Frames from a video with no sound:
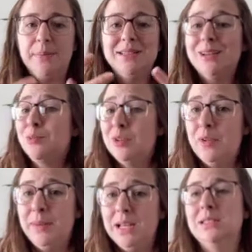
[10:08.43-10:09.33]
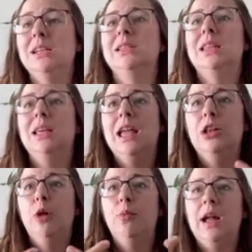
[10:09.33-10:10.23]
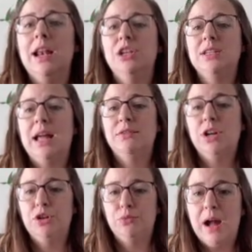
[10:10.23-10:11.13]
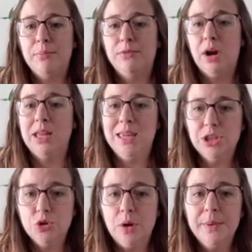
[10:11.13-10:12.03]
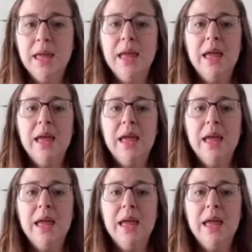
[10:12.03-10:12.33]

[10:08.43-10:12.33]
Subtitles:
Because that's one of our biggest things, is that the cantaloupe would kind of start to rot before I could get to them.